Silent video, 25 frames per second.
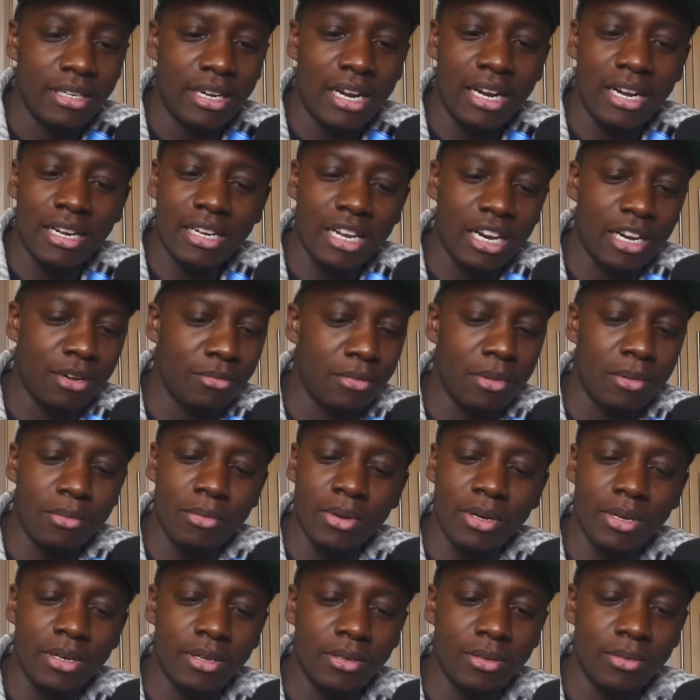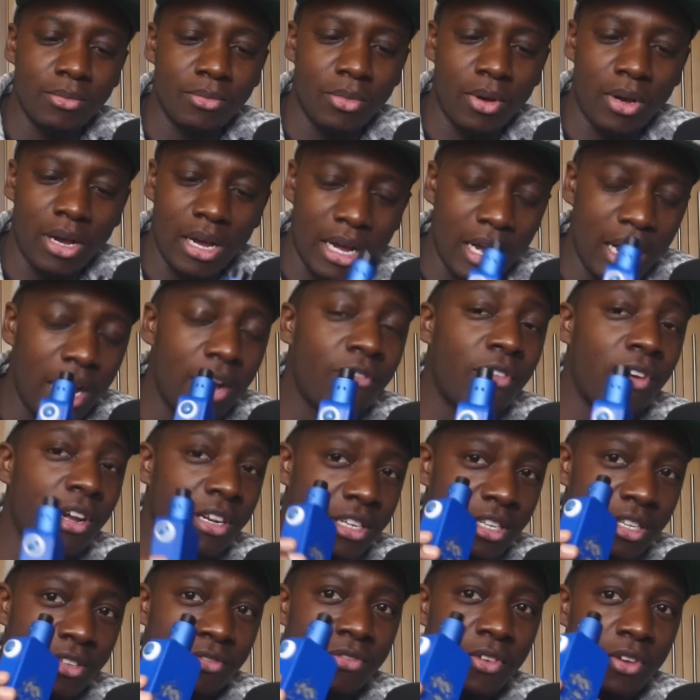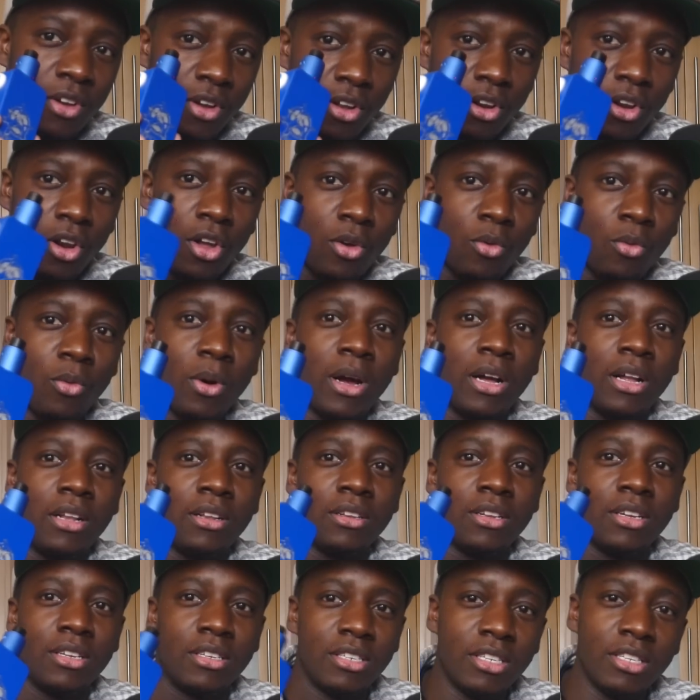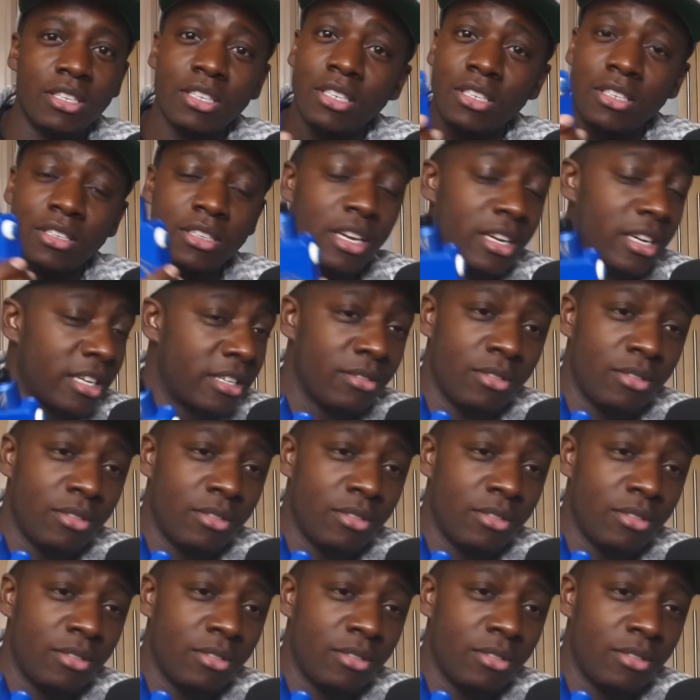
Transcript: I can't remember. But I've had this for a long while, and this is